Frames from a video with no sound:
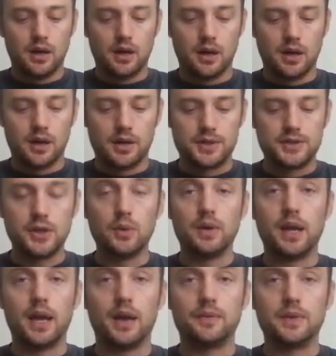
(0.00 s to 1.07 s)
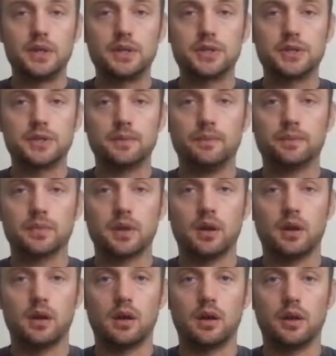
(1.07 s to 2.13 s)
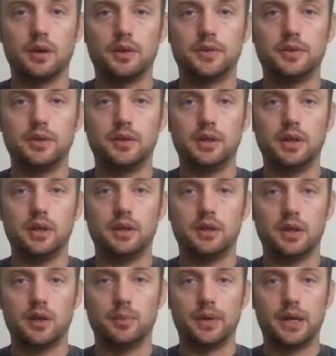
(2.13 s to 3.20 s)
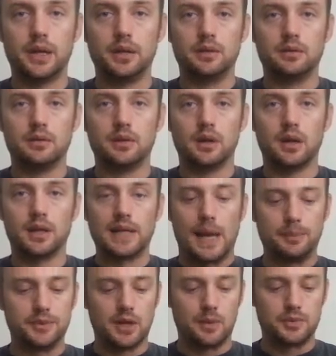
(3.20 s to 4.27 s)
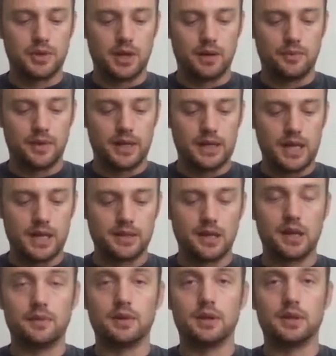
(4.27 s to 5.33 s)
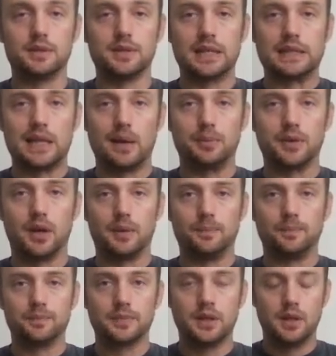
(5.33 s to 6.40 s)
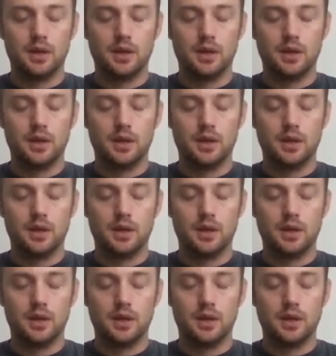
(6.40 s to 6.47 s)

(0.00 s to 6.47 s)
2.5-inch, 160 gigabyte laptop drive that I yanked out of a dead laptop.